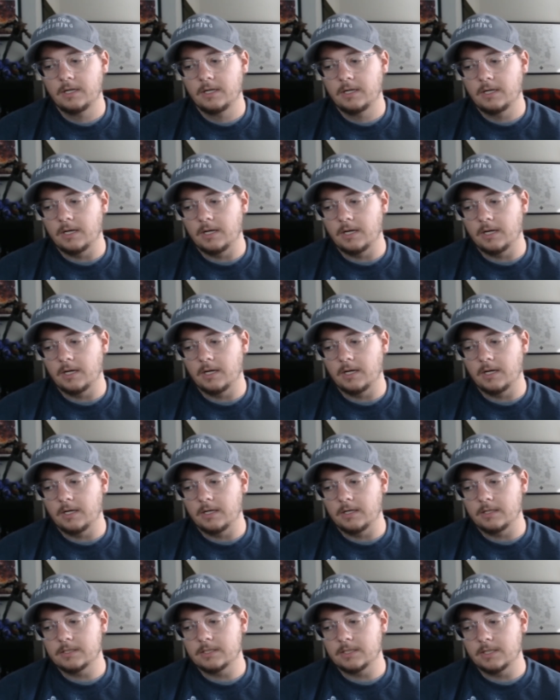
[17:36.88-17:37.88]

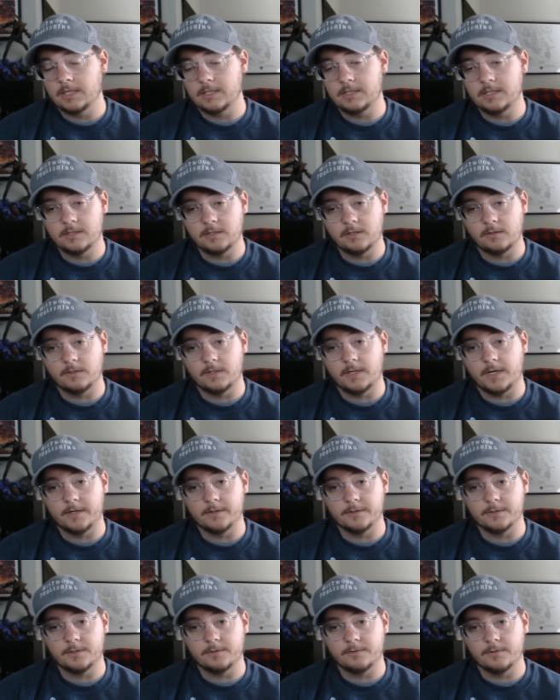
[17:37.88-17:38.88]
uh, slits his own
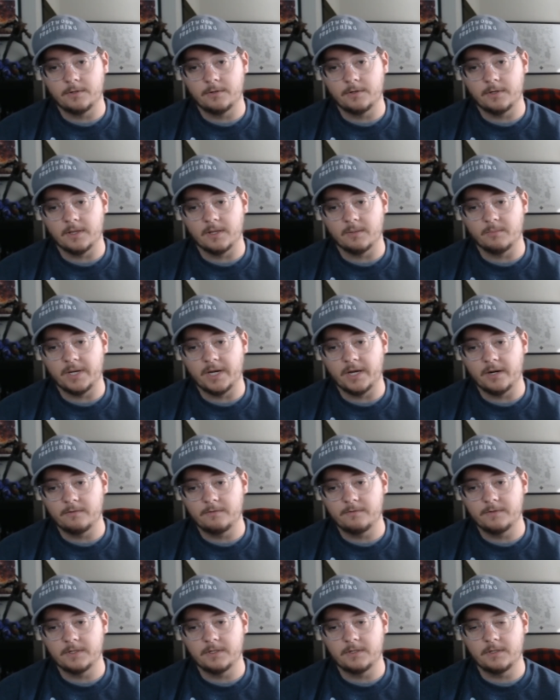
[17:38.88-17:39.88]
daughter's throat on the
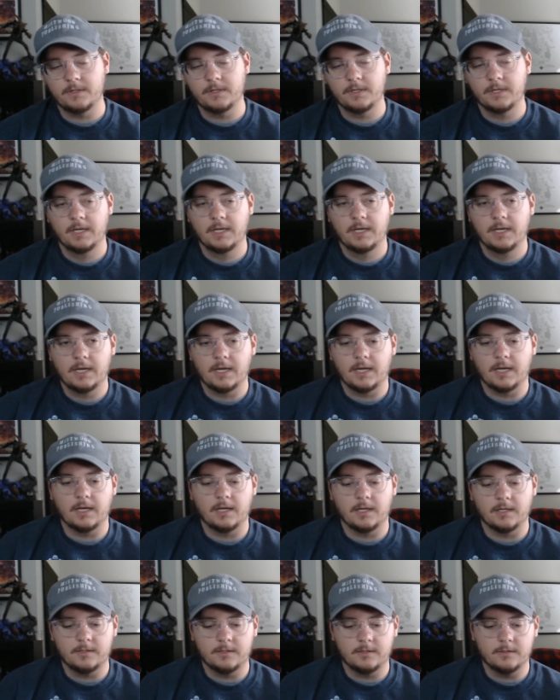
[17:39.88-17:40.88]
battlefield
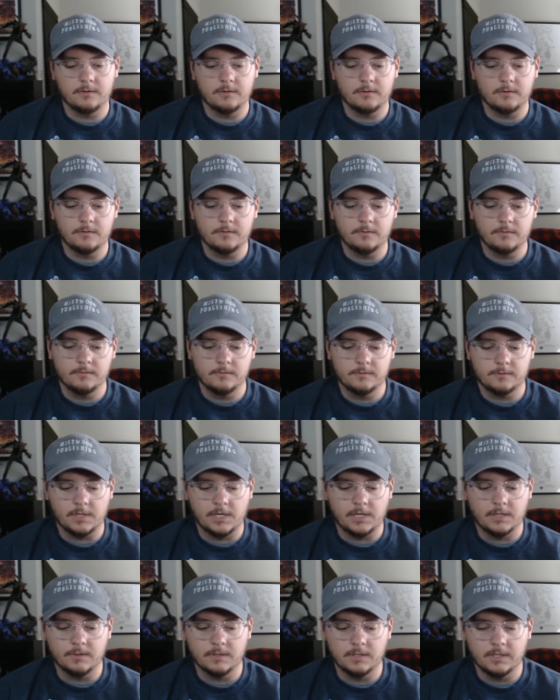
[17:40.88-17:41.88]
uh, to
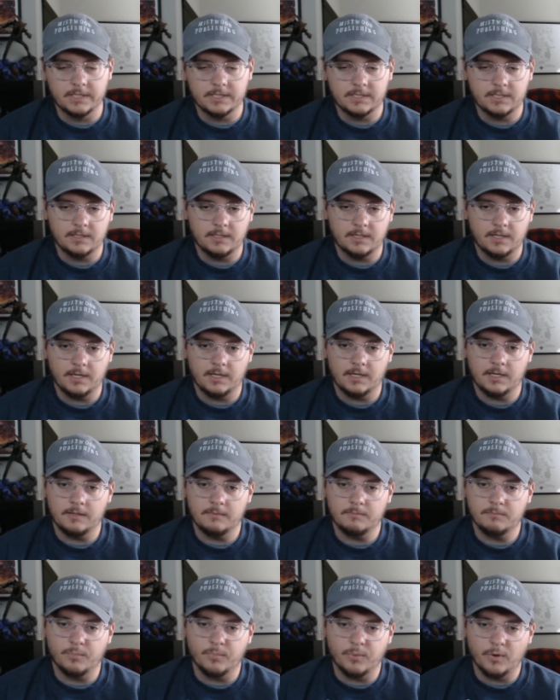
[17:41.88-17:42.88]
try to elicit a
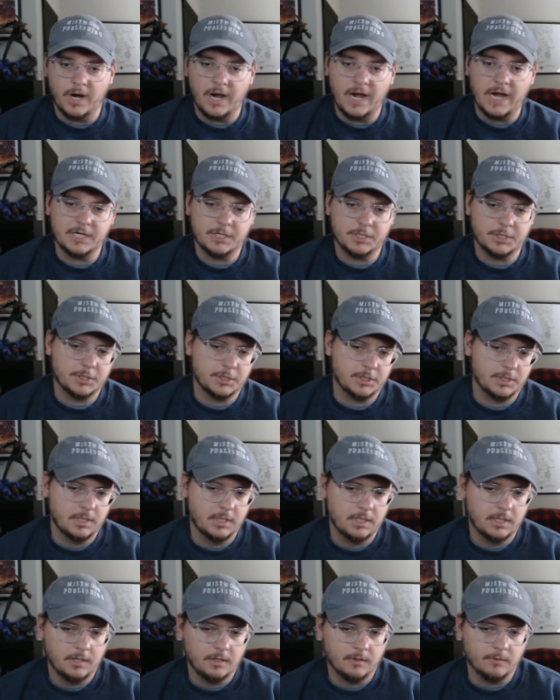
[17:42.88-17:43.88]
brash
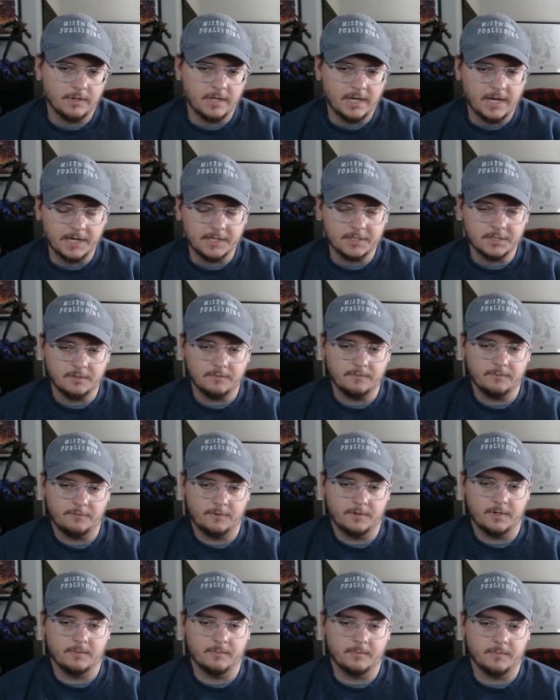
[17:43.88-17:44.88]
reaction
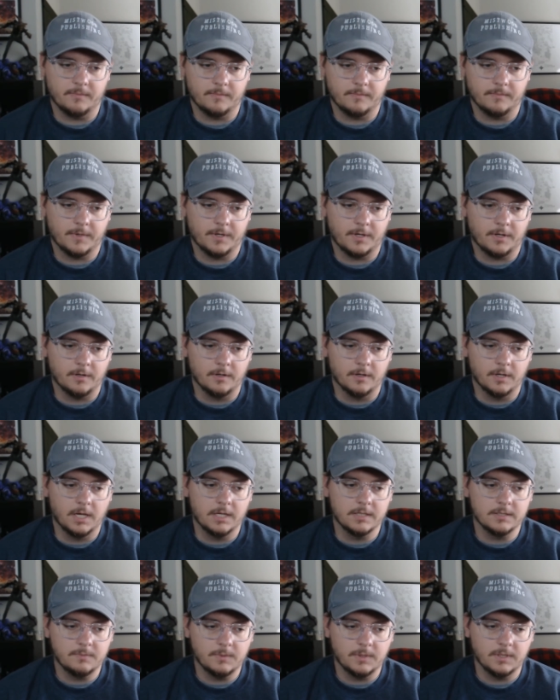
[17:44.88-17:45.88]
from her
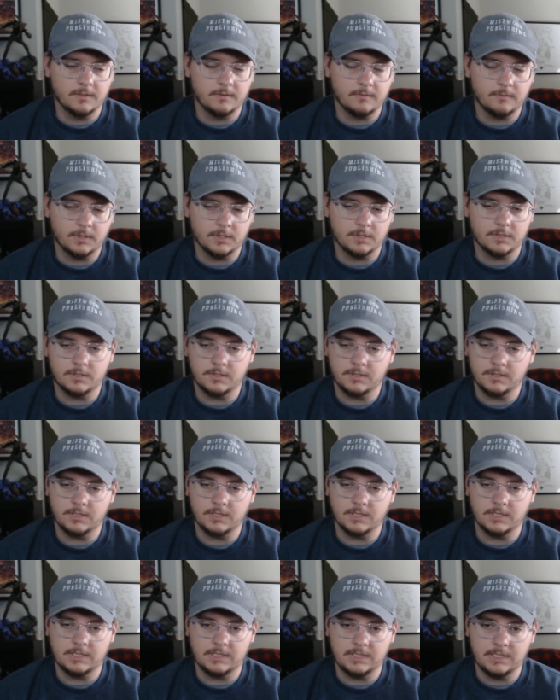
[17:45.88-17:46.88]
husband, which
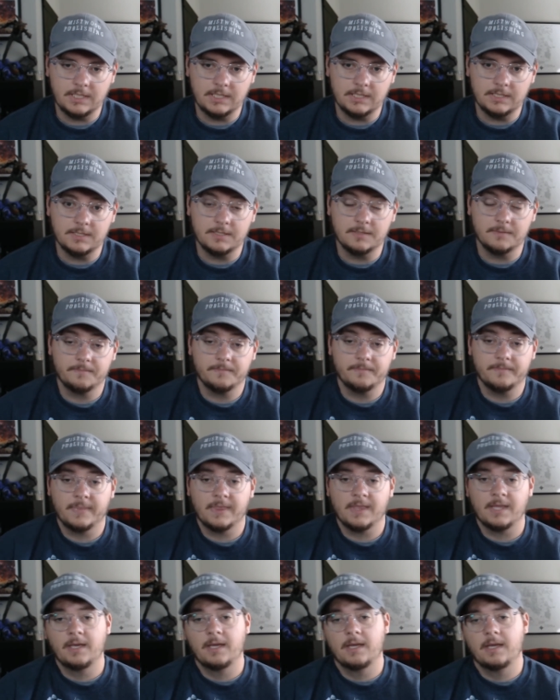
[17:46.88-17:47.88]
succeeds,
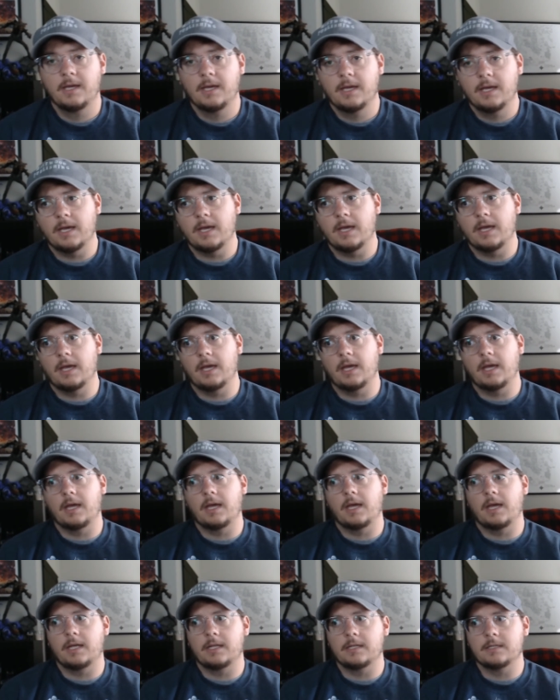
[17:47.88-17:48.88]

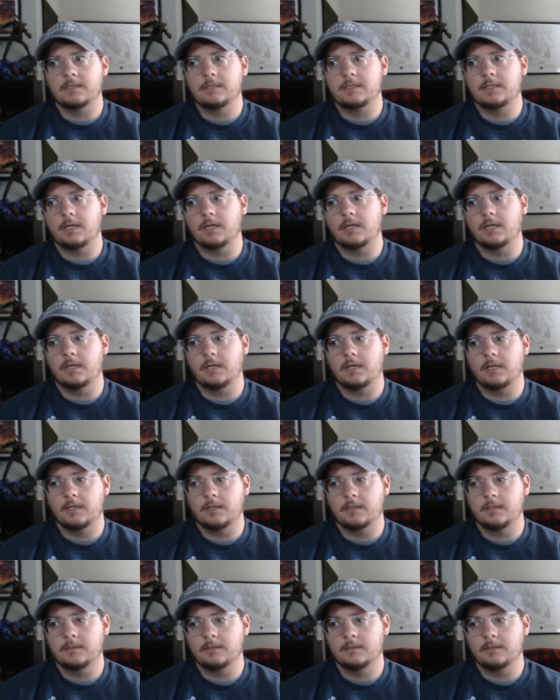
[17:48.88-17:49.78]
and uh,